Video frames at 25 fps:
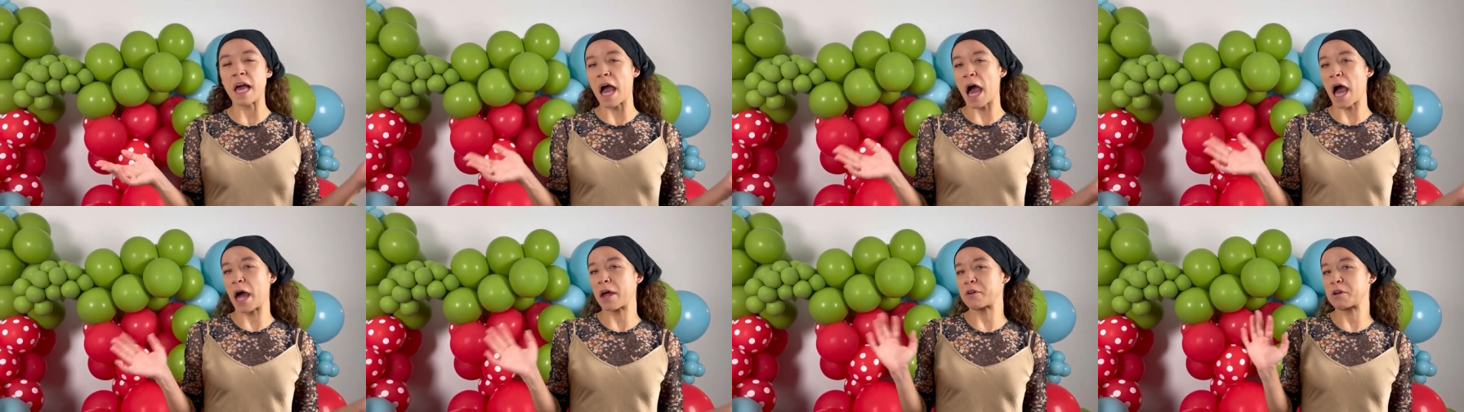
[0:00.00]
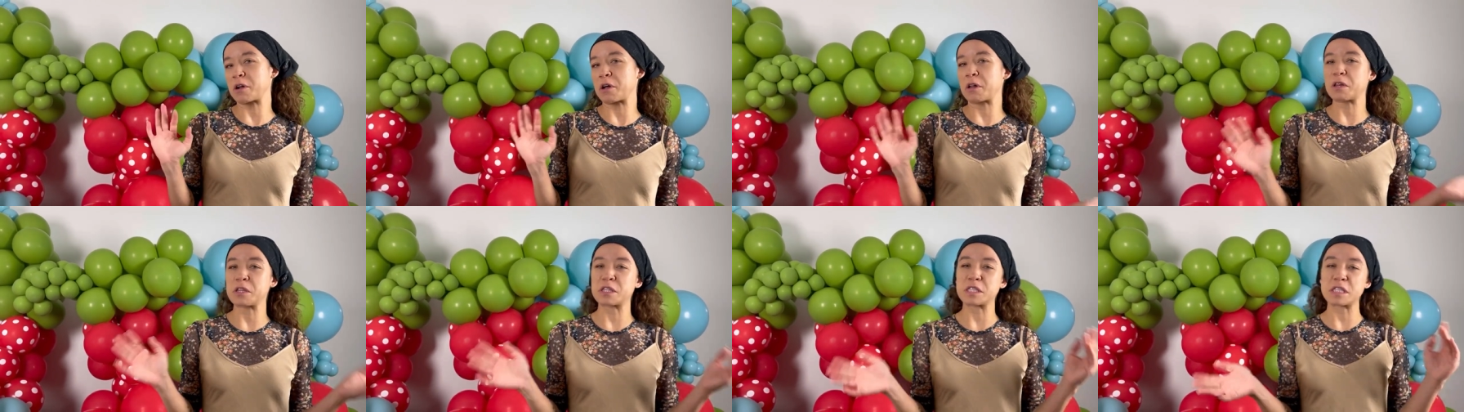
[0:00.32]
I don't
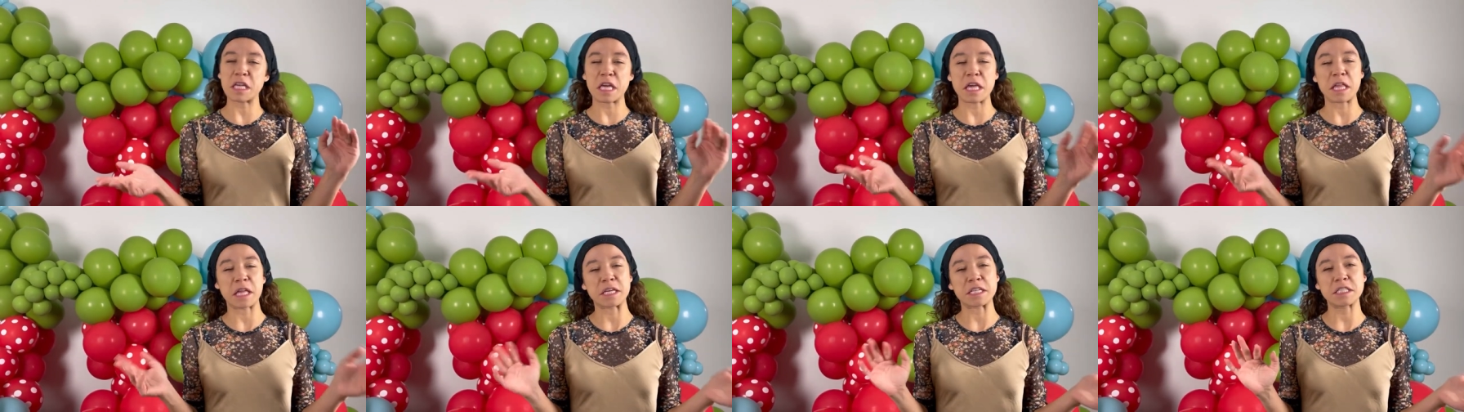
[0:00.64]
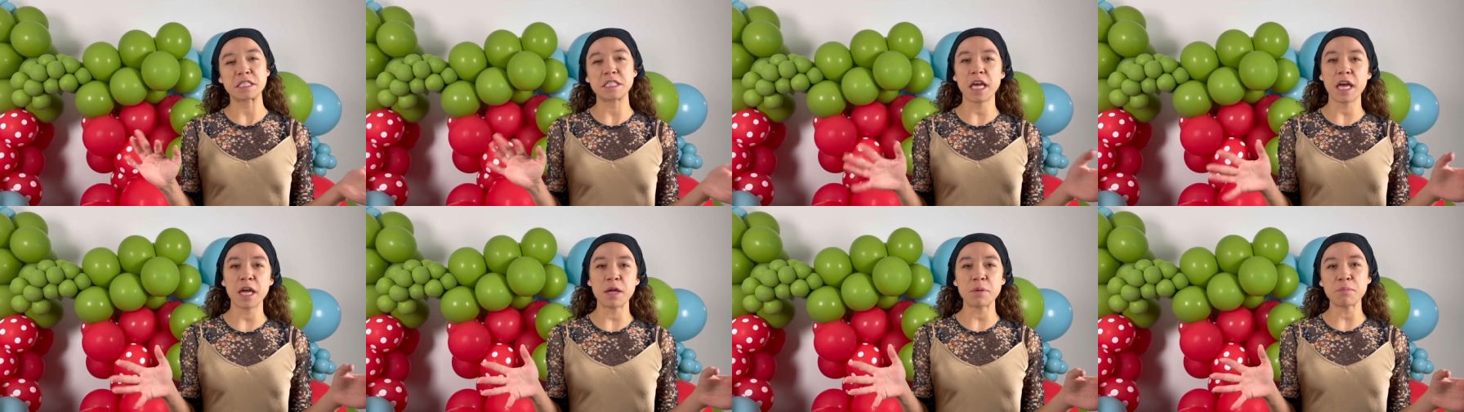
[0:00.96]
know, let's say like
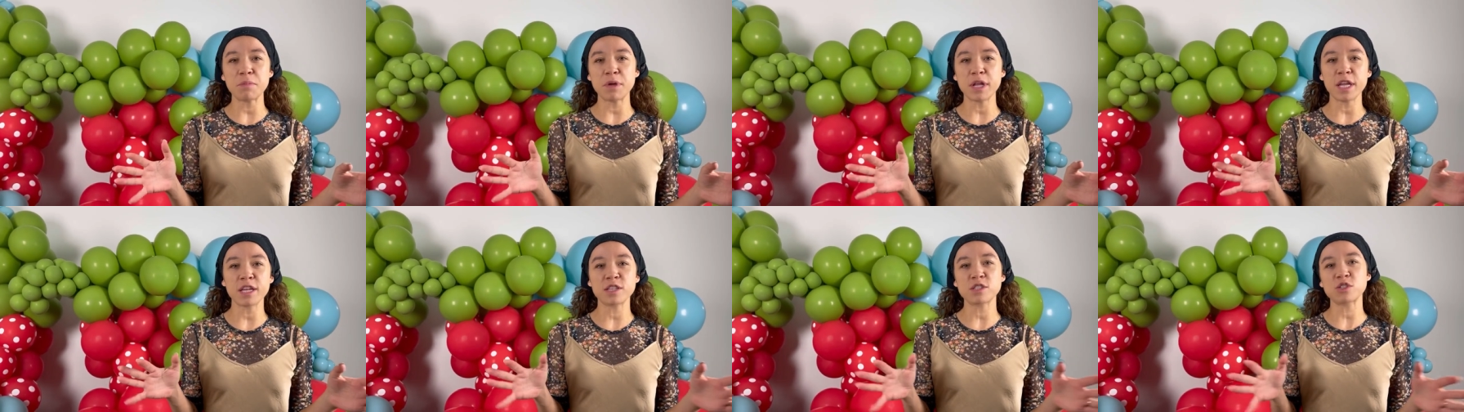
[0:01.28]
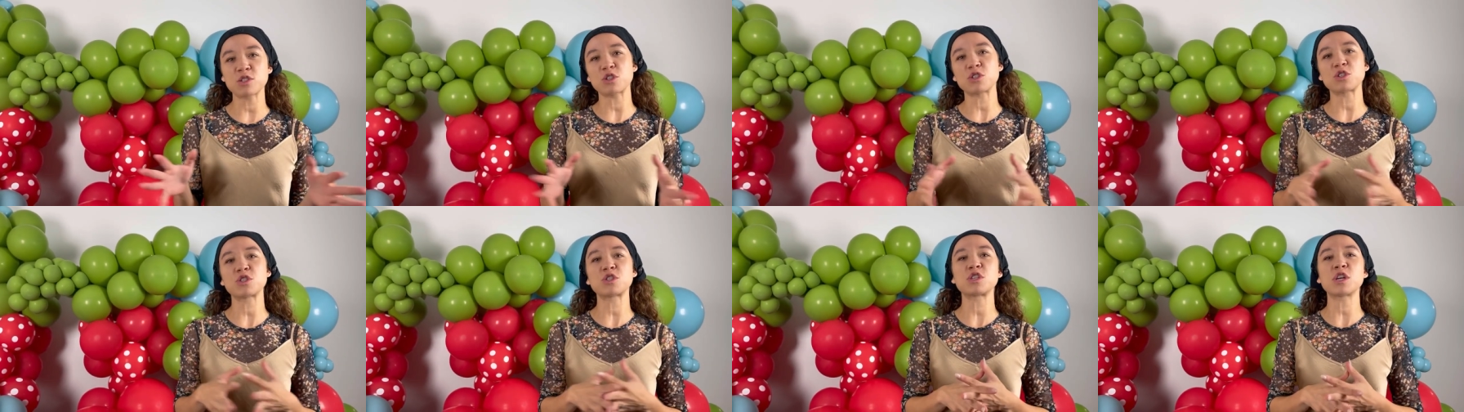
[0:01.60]
10 minutes
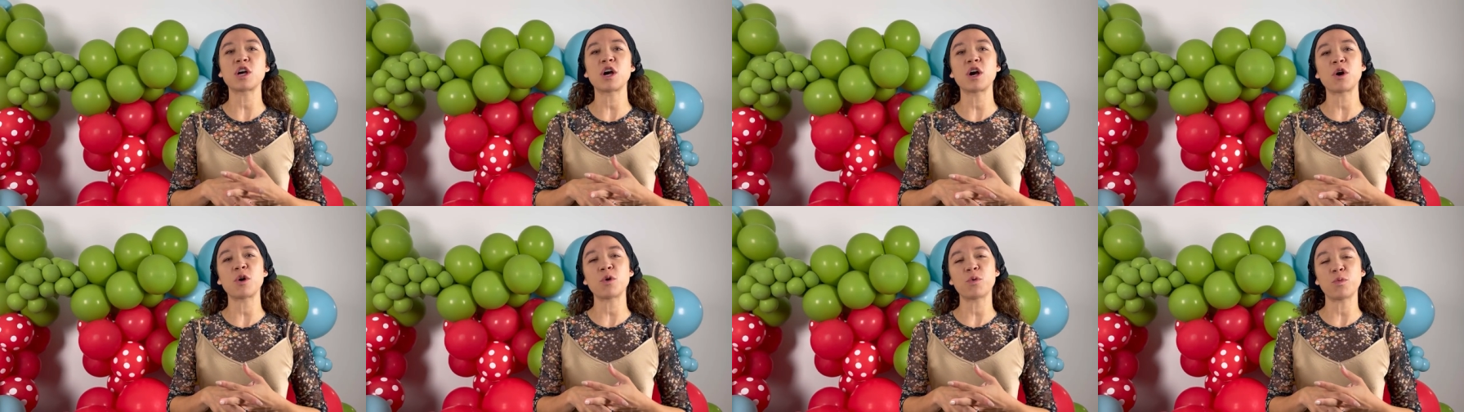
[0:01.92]
or so.